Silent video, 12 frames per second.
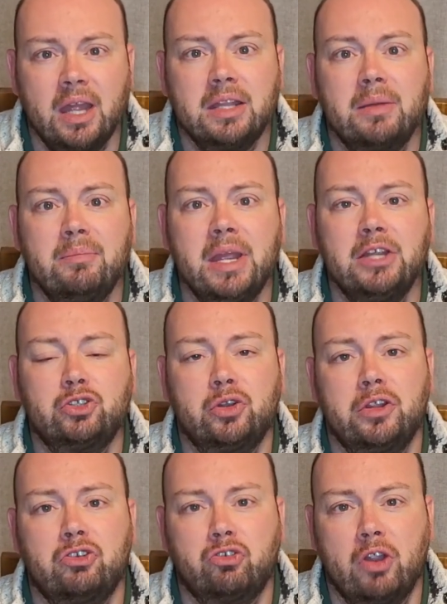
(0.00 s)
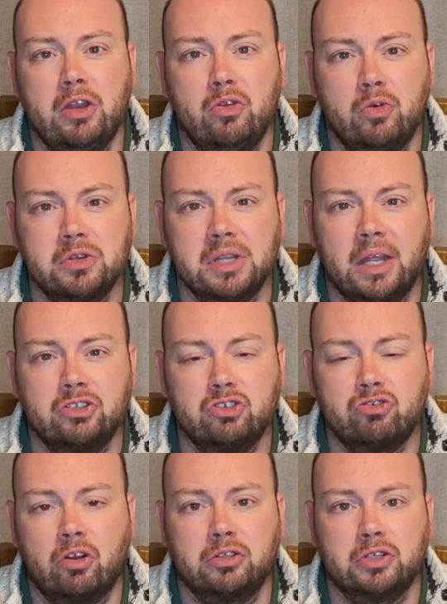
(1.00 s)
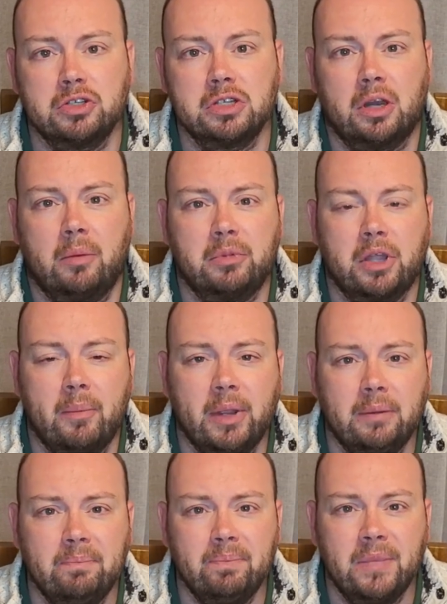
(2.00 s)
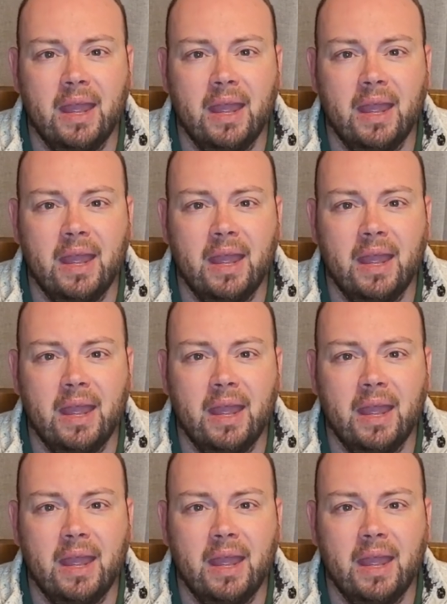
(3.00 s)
to make sure the train knows that instructions are upcoming.